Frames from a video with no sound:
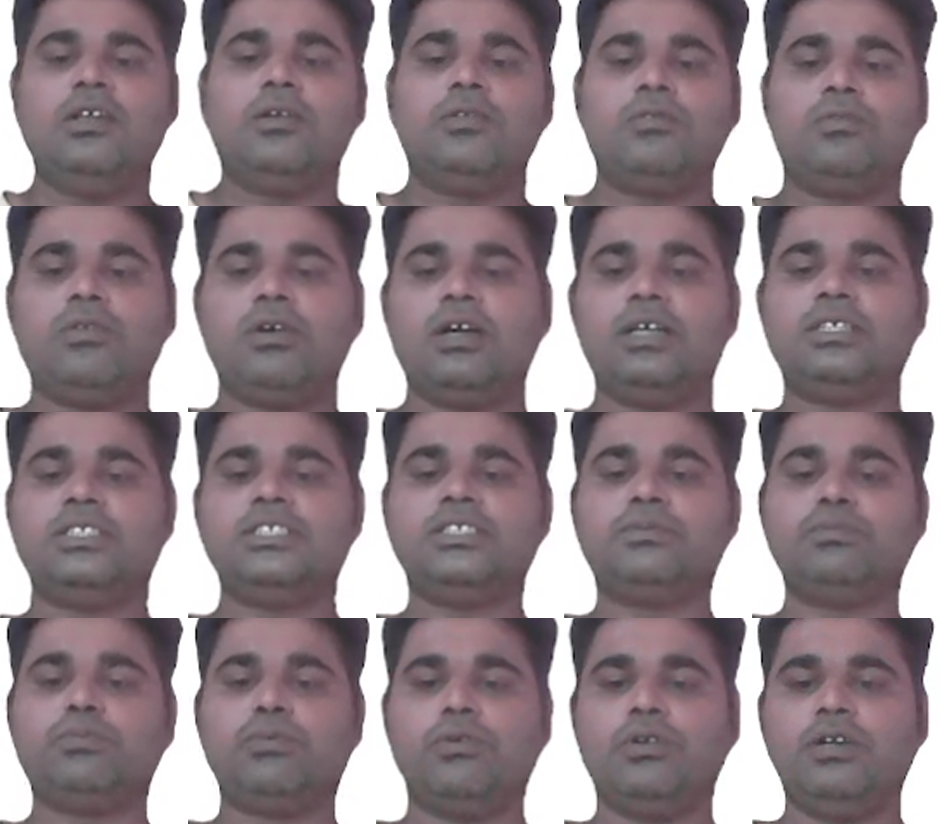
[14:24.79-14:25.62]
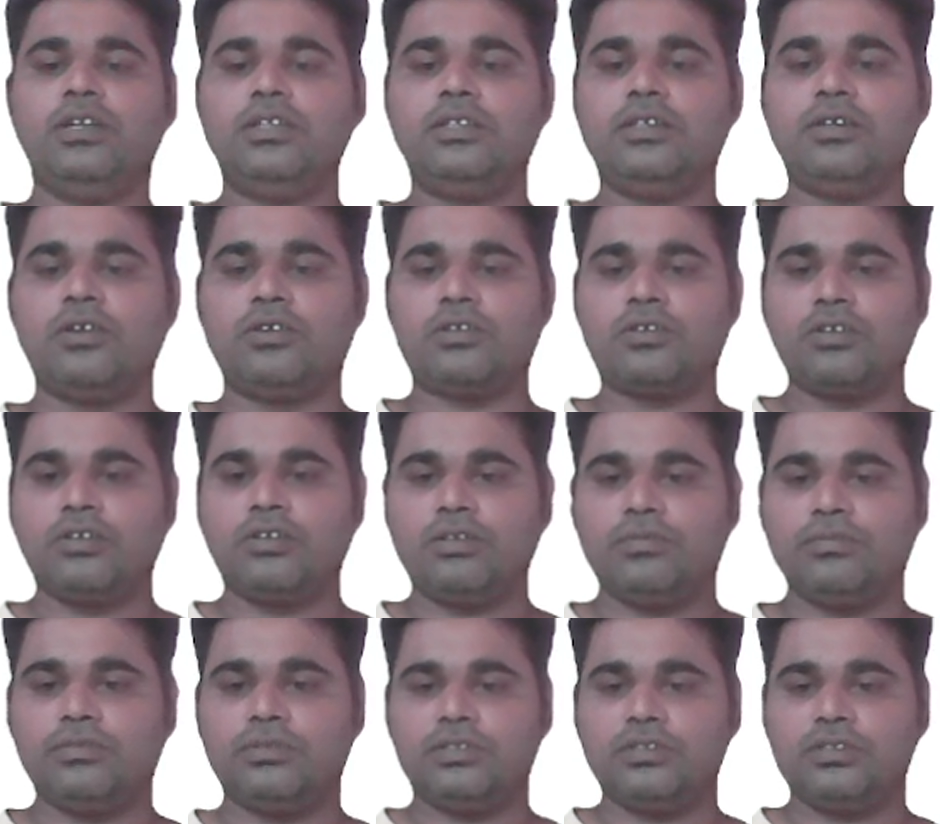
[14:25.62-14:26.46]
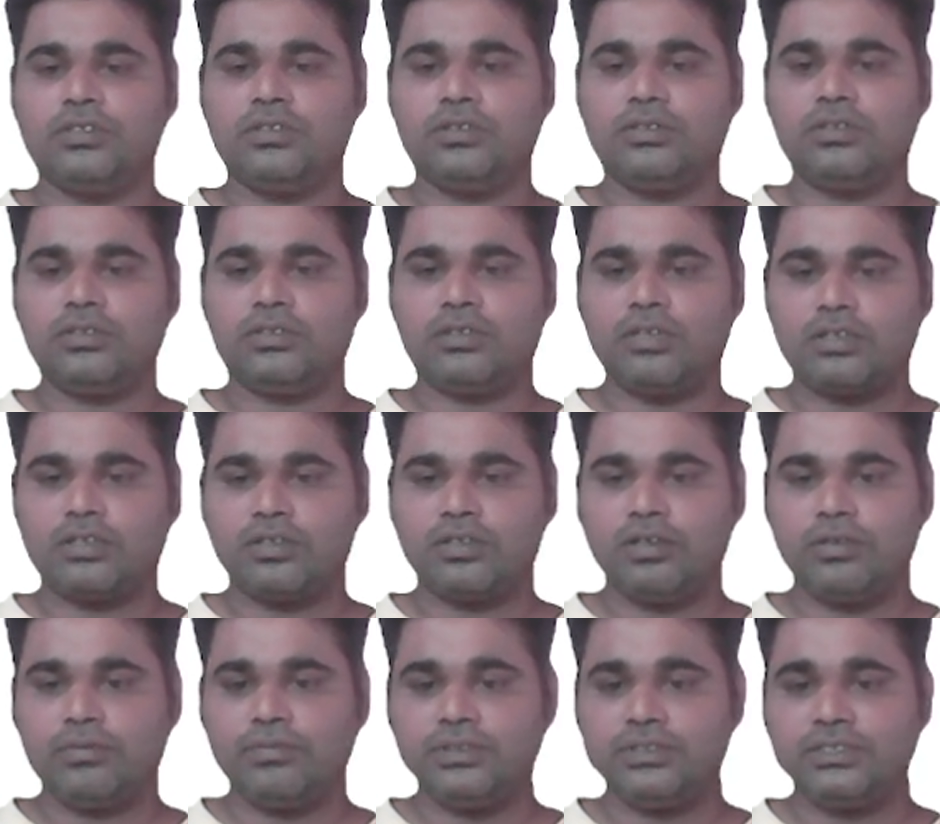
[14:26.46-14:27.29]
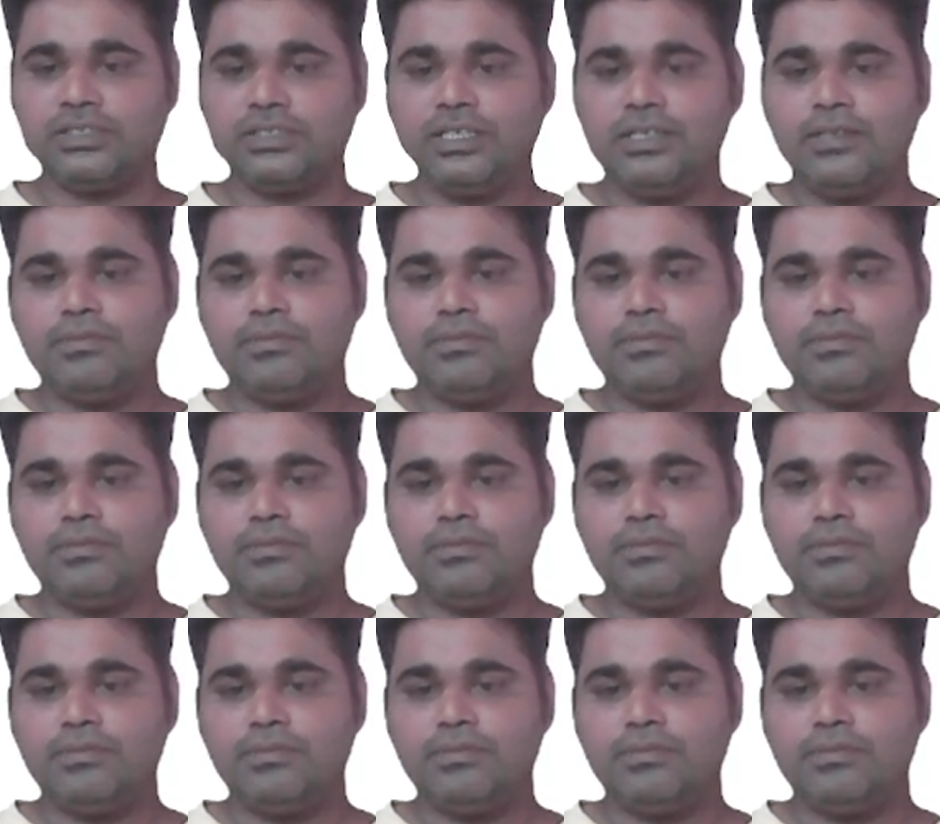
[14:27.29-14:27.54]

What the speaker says: Why it is fully autonomous?